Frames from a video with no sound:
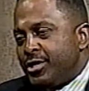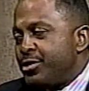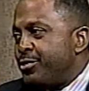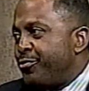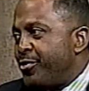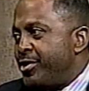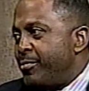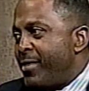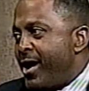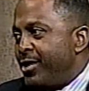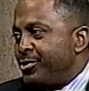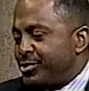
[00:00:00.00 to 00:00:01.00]
a good friend of
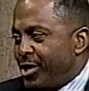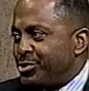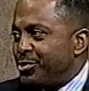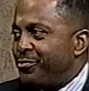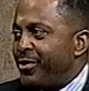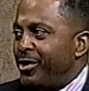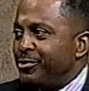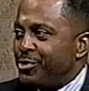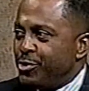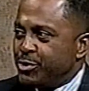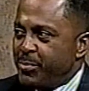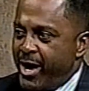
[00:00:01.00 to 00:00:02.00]
mine who's also a fellow
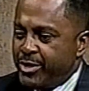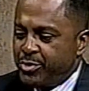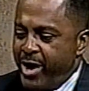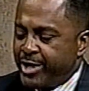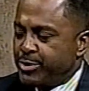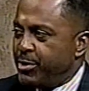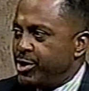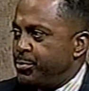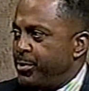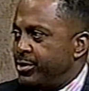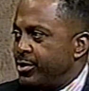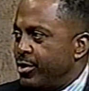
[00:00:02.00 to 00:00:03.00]
Toastmaster asked me to
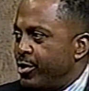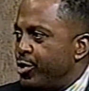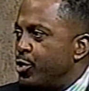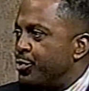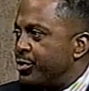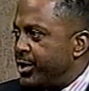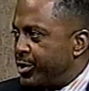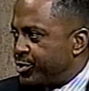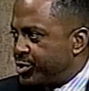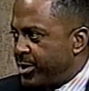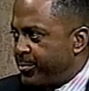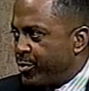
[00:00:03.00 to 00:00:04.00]
speak to her youth
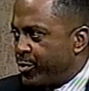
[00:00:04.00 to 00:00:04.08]
leadership